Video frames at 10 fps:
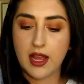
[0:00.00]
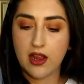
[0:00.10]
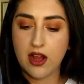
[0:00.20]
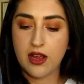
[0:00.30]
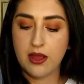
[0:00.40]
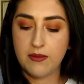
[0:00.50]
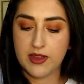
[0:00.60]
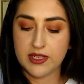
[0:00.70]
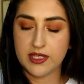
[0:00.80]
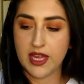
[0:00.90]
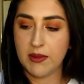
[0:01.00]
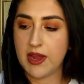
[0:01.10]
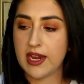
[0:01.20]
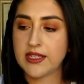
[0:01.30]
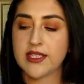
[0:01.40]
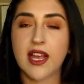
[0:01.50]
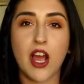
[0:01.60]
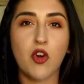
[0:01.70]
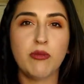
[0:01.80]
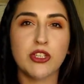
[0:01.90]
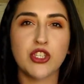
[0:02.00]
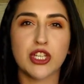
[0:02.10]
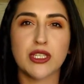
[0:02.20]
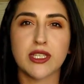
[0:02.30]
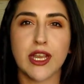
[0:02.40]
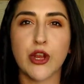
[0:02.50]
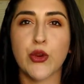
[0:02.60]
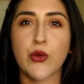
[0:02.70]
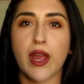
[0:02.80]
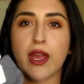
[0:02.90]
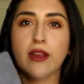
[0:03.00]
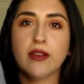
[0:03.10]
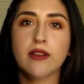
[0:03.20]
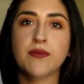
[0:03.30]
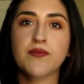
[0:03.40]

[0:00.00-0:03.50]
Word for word: I got him the same kind of style but just in gray